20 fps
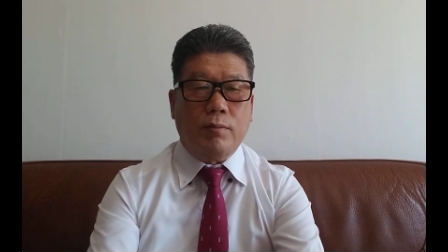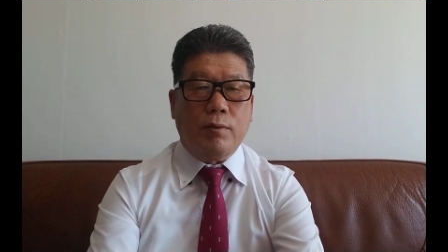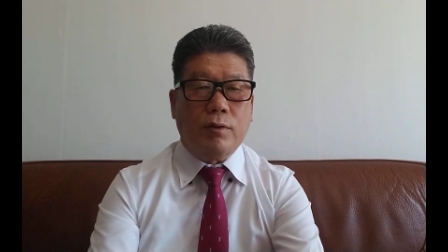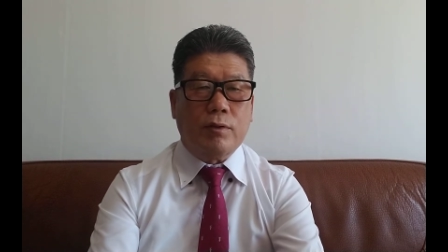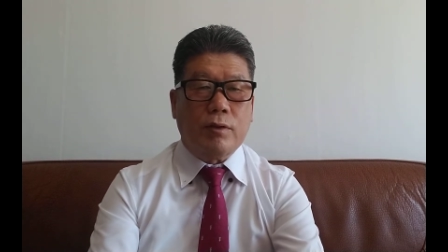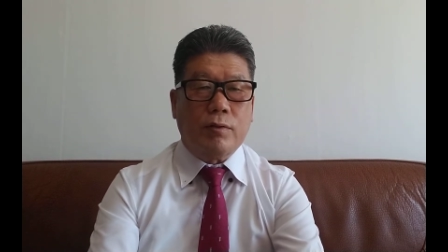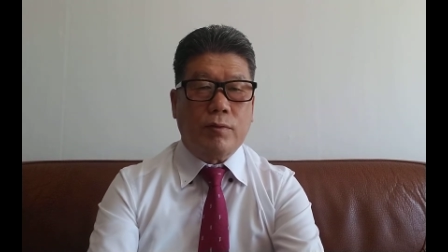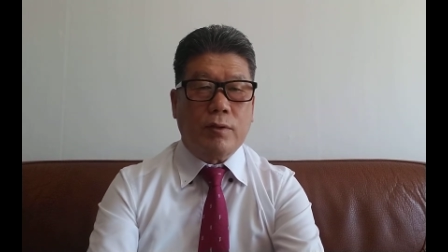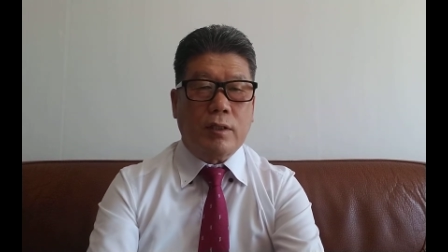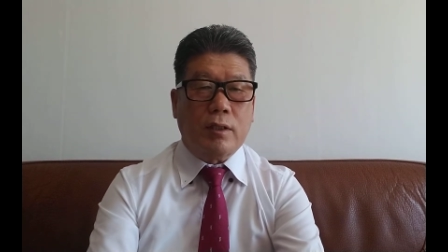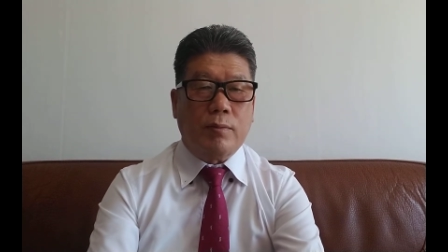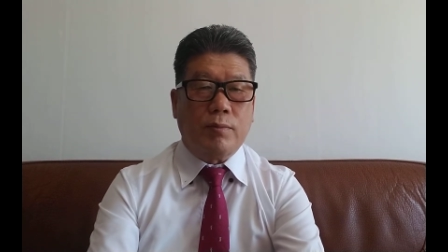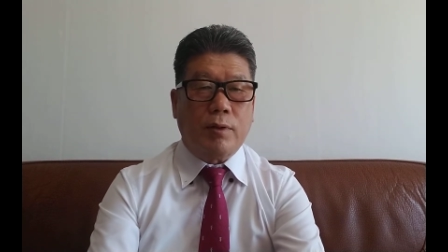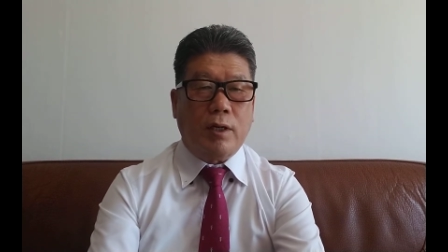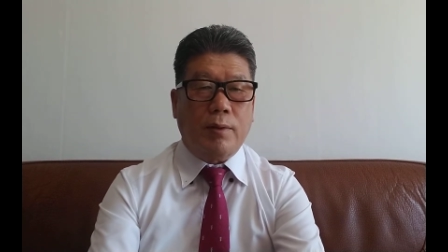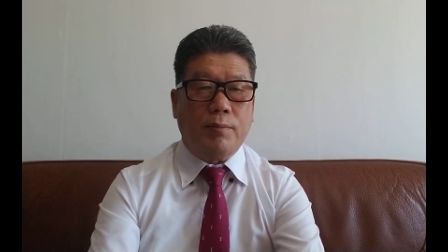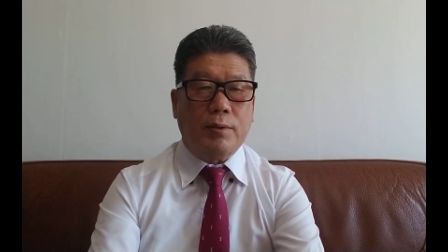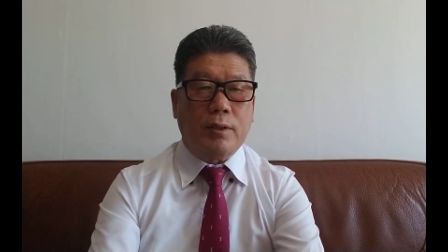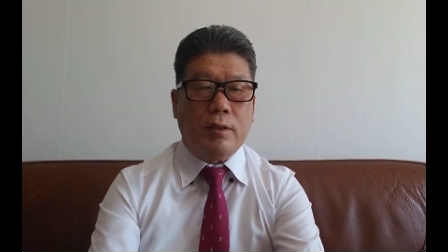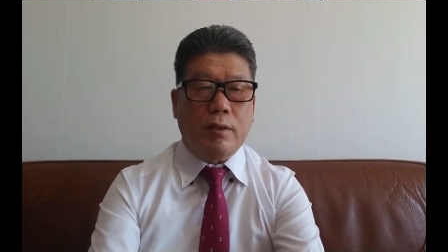bond with
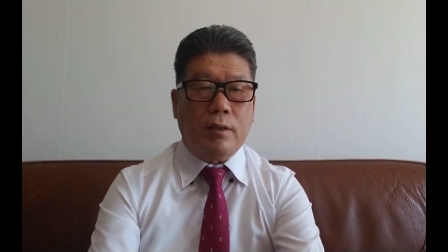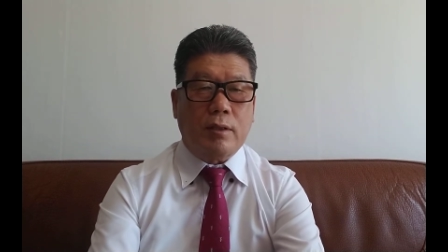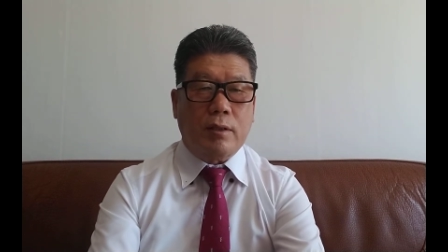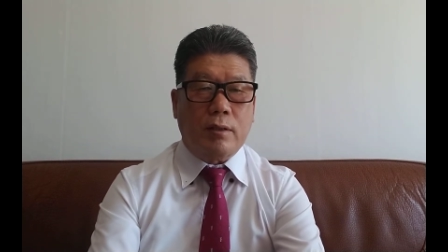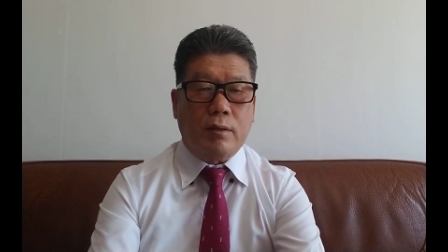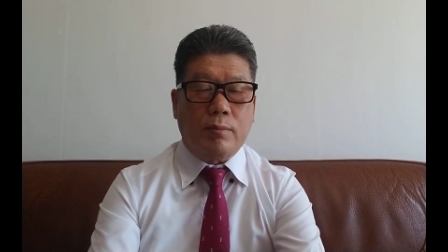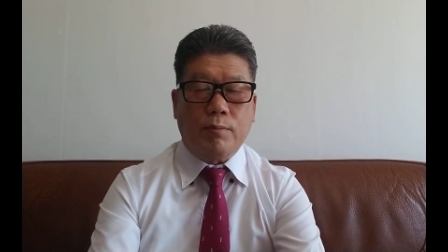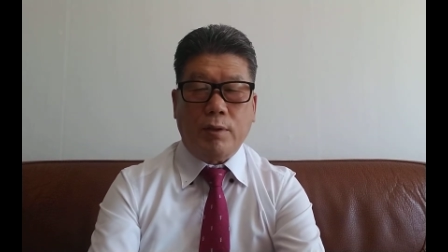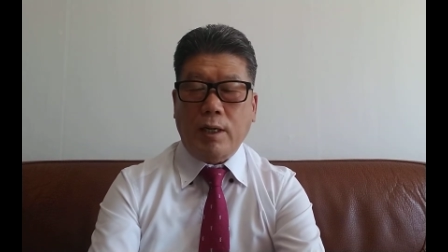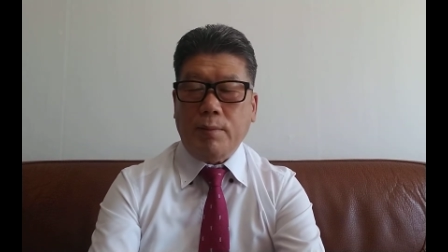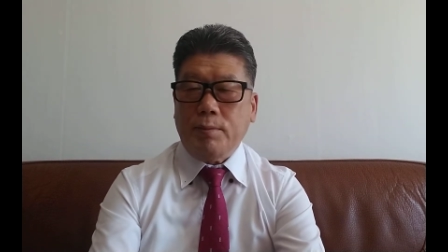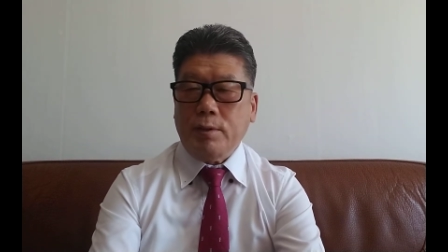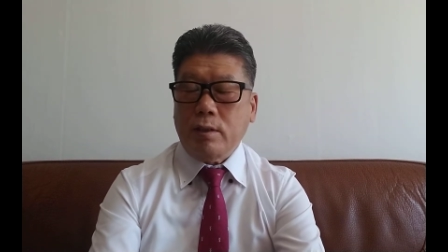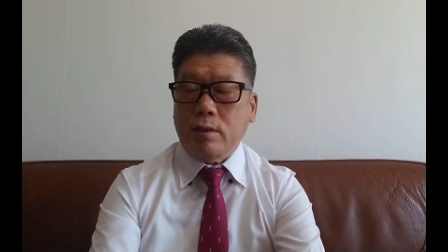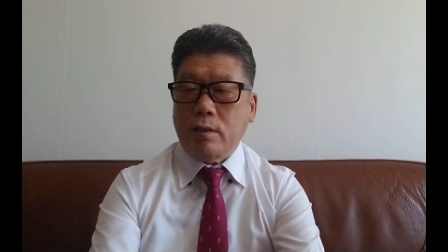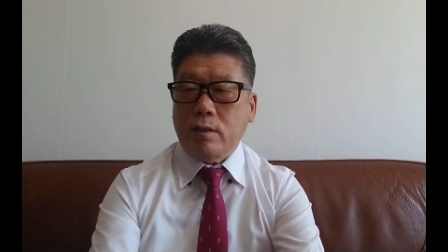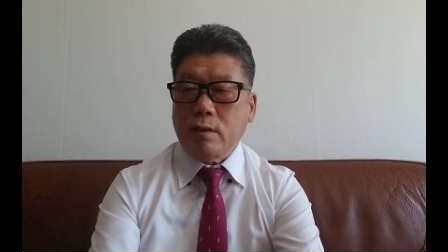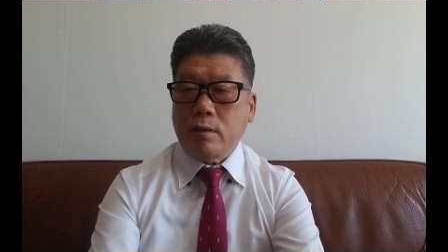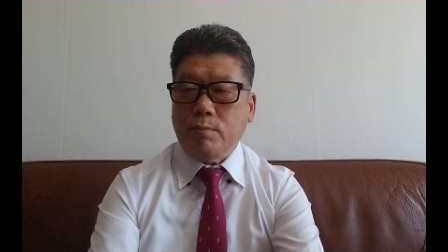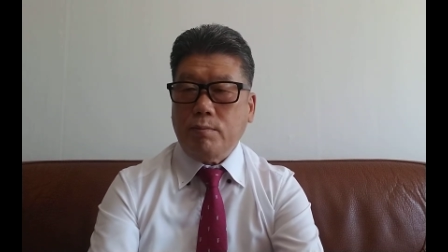
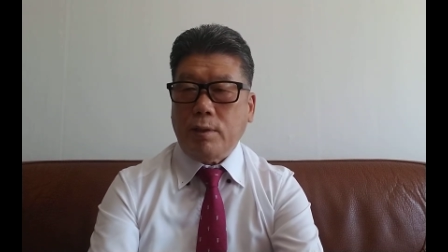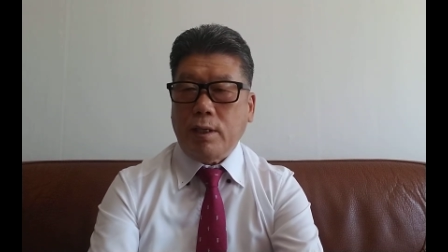profit